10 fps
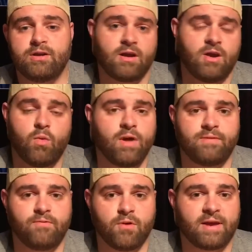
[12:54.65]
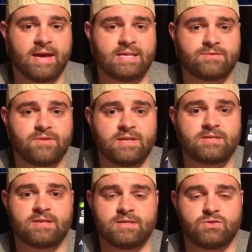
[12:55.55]
You're going to want the 4K disc for this,
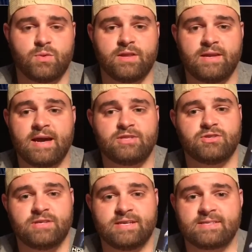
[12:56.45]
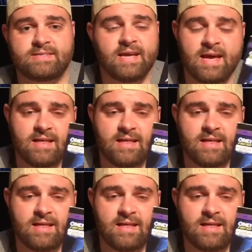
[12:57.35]
because it's one of the nicer discs.